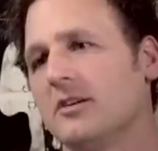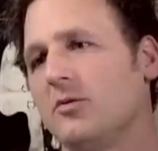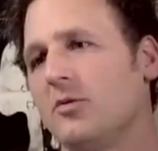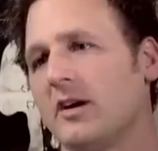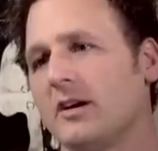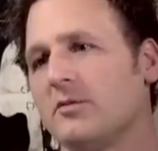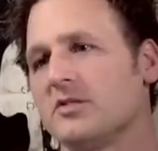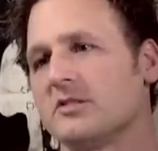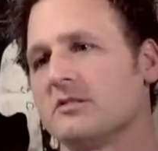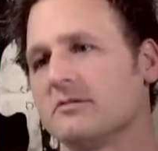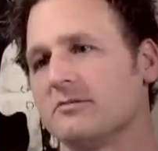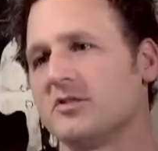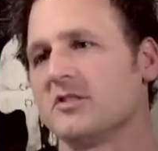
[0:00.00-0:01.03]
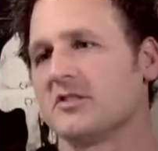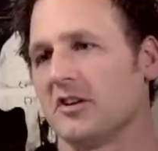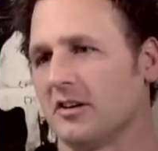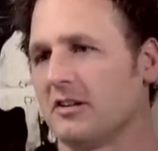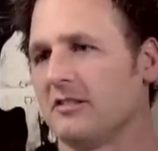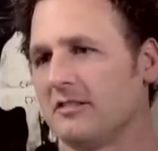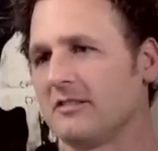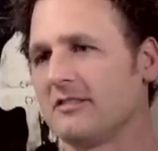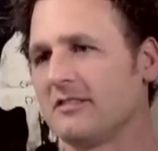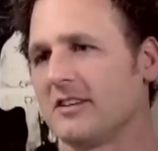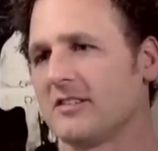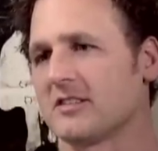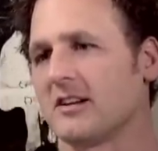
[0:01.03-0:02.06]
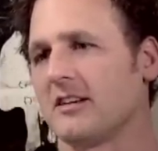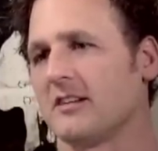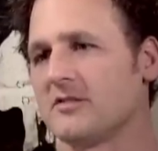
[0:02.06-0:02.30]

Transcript: way, which is good, because it kind of